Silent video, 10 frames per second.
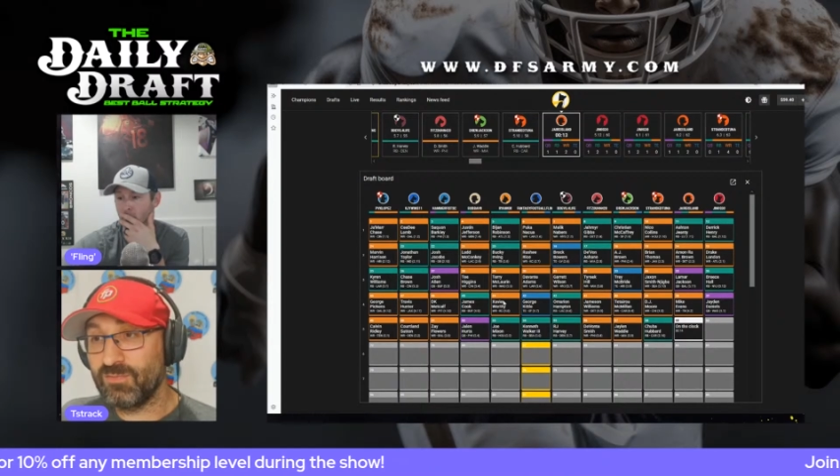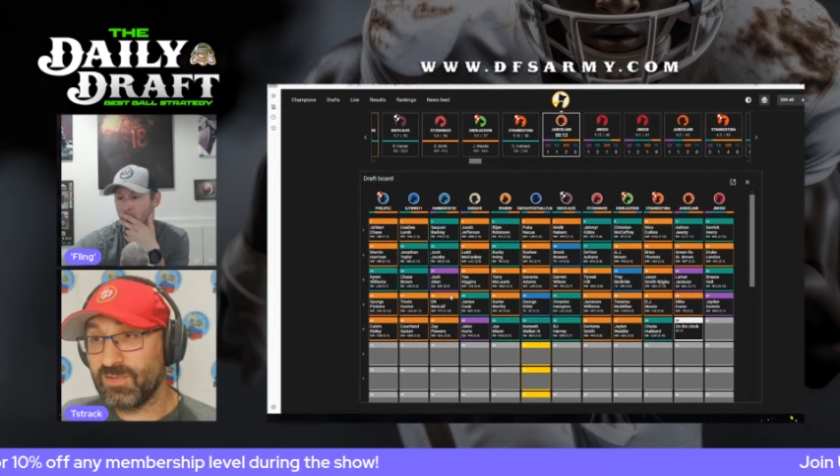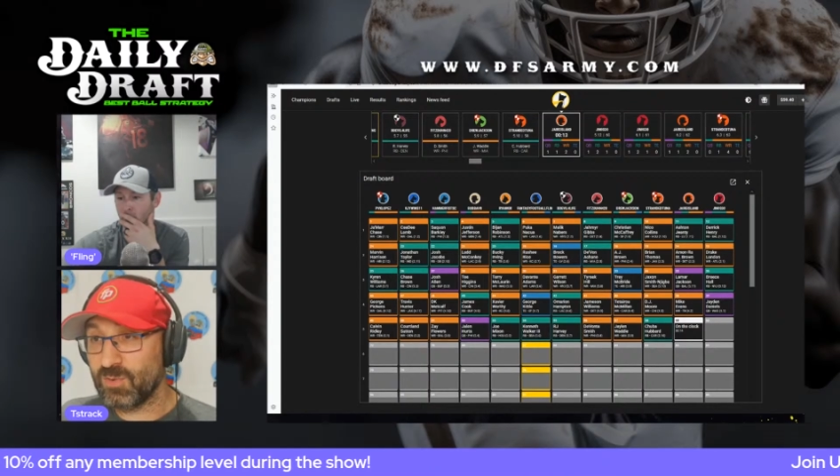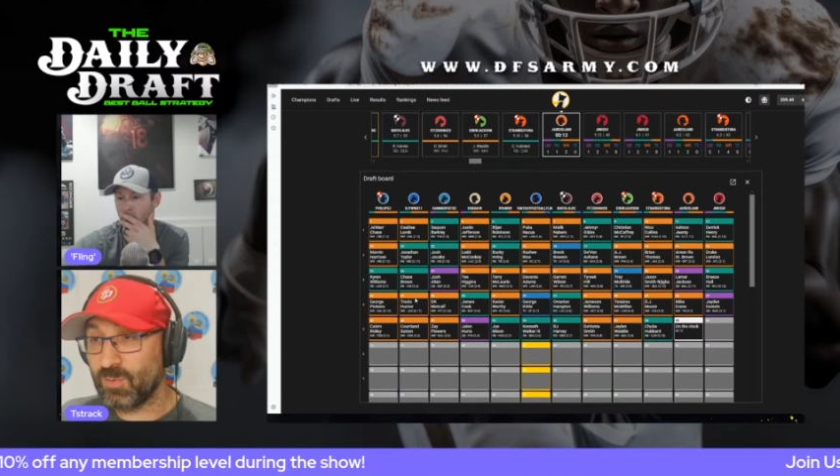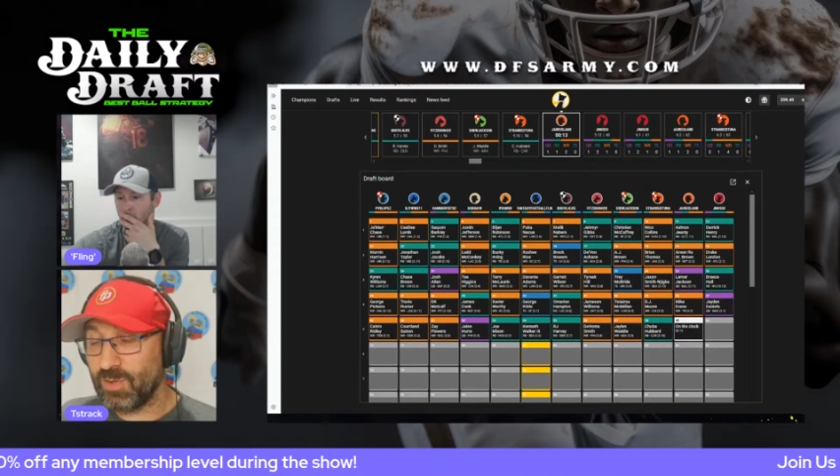of
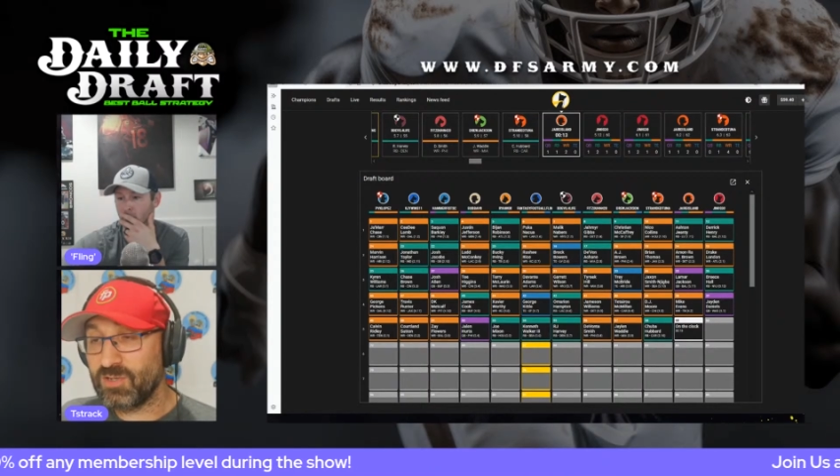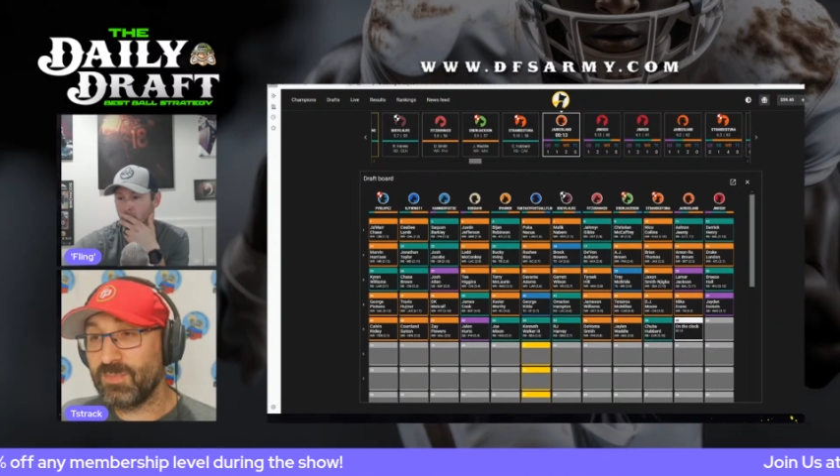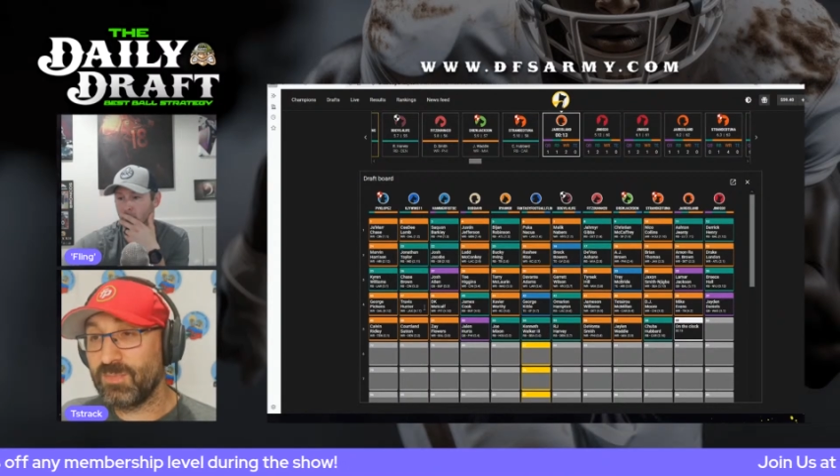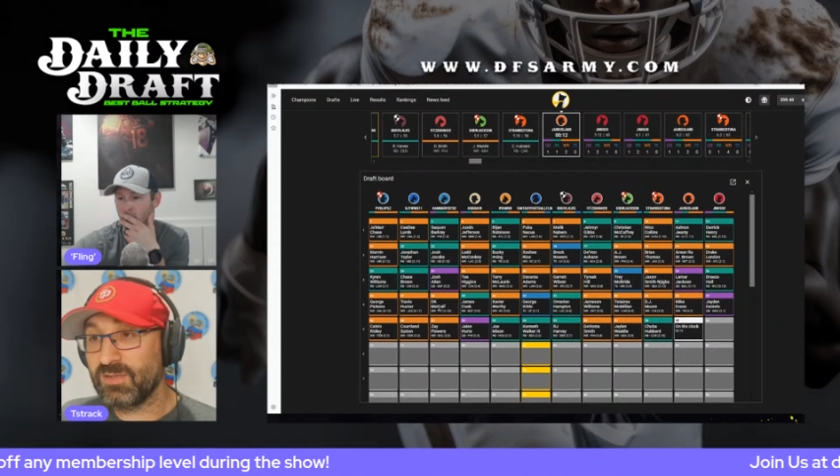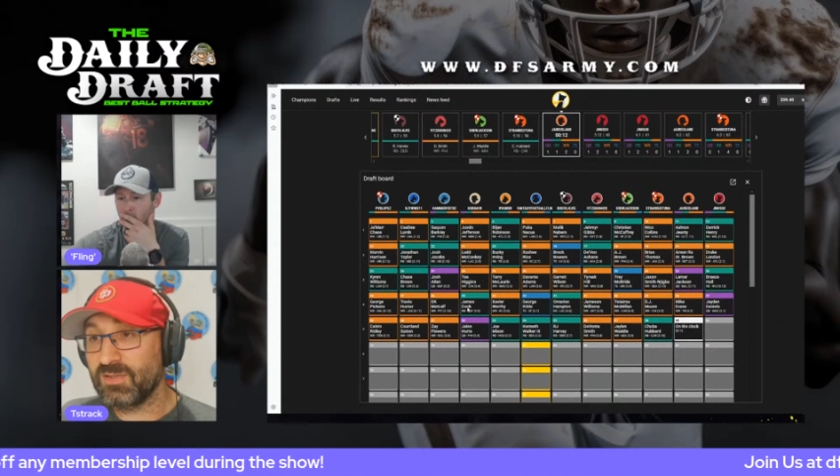his question
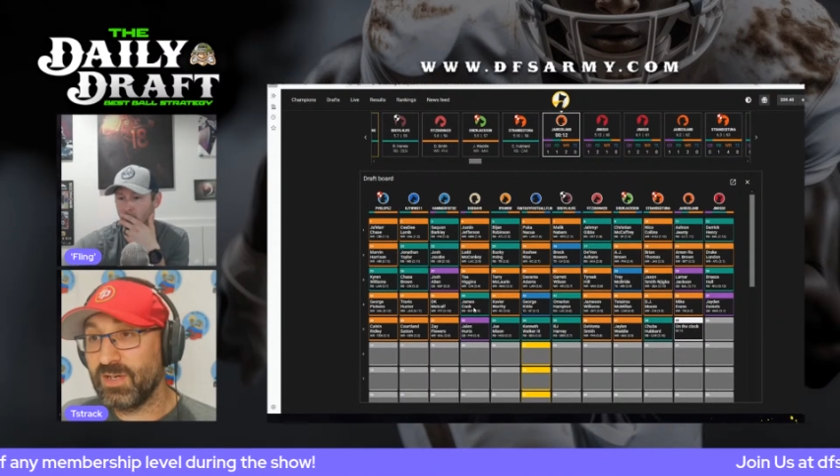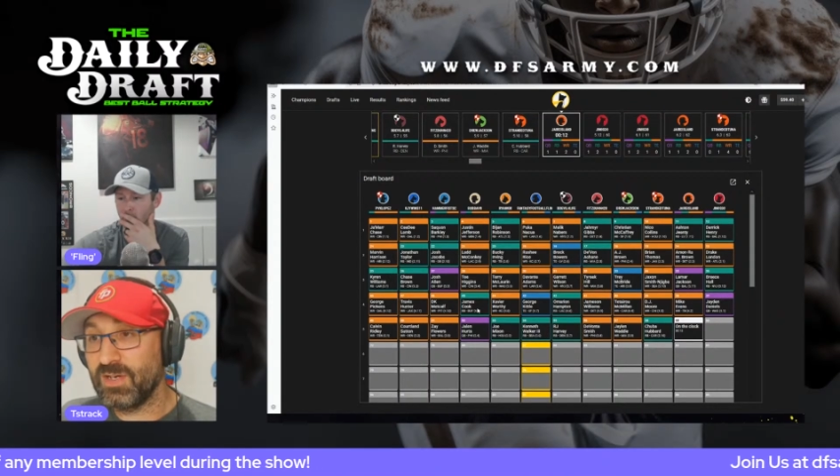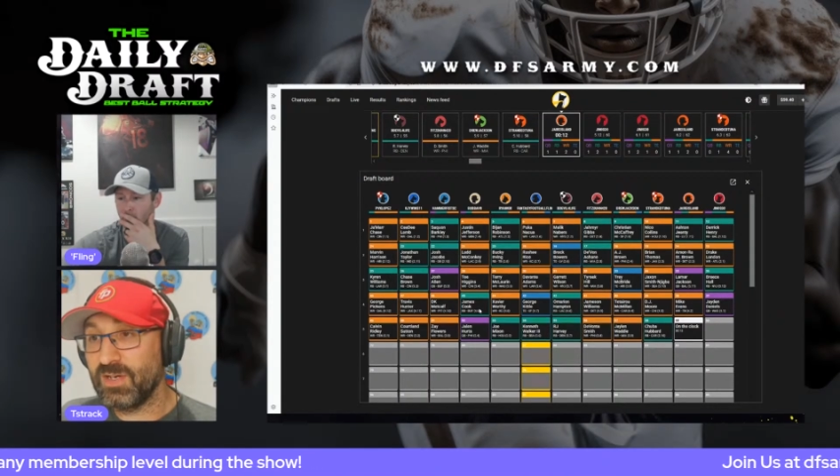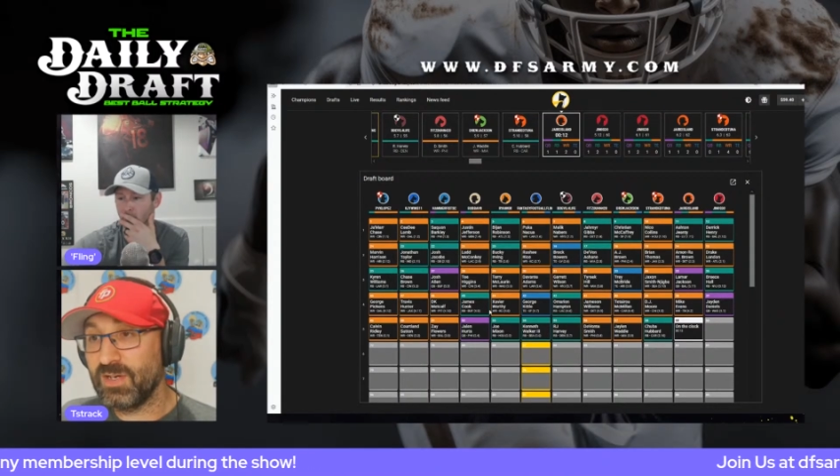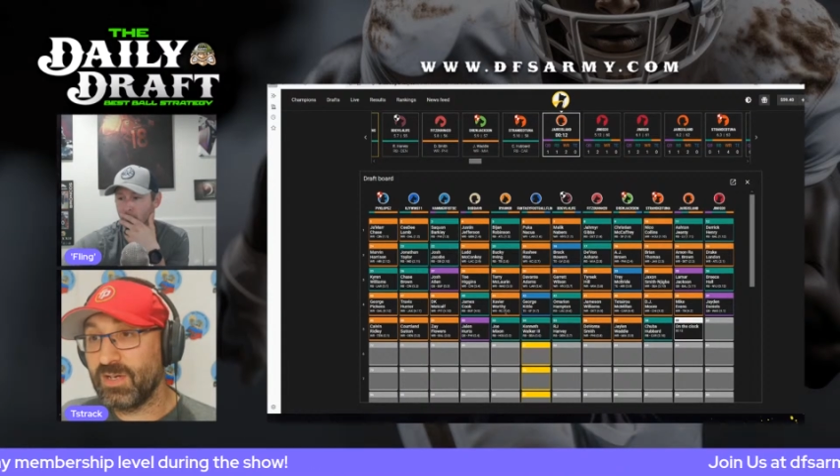marks there,
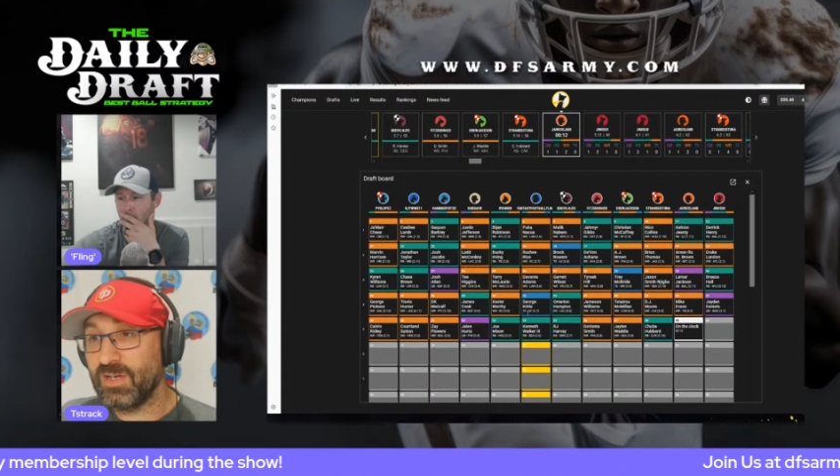but